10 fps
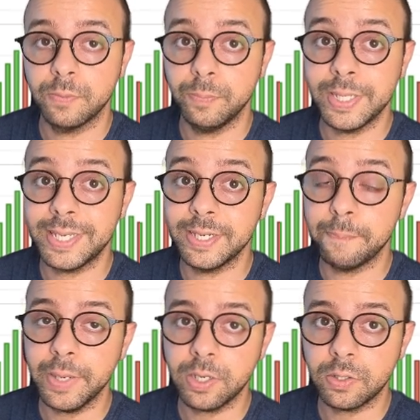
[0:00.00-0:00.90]
making
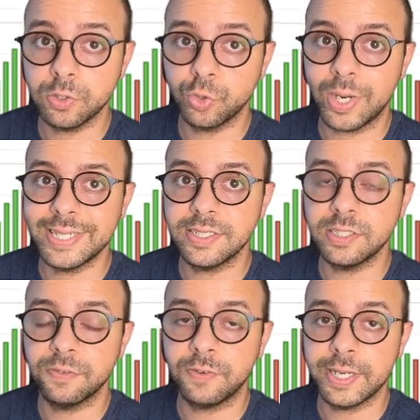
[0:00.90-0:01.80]
it better to
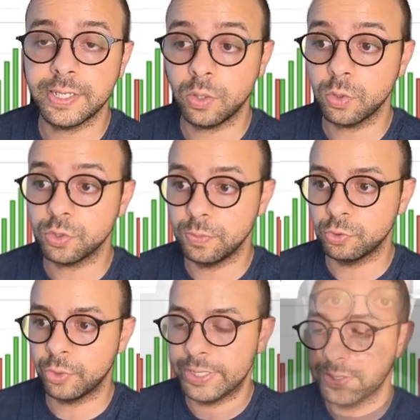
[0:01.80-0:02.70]
identifying long-term
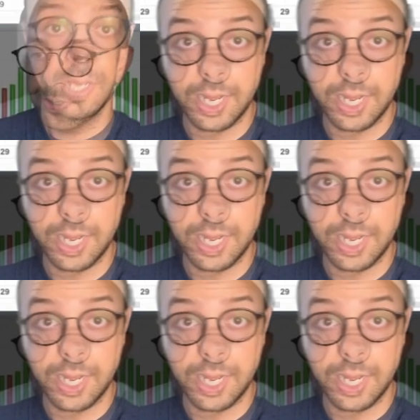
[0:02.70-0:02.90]
trends.